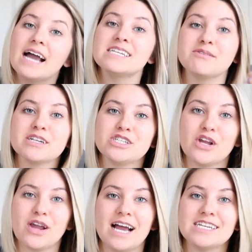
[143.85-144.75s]
I did want to show
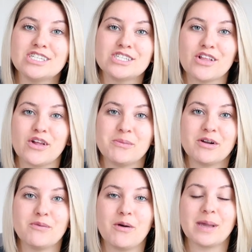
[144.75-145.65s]
you guys just a little
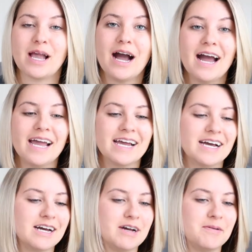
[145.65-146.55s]
bit of what we
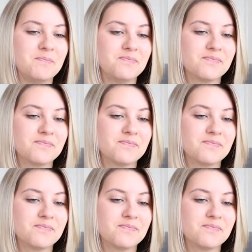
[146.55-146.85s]
got.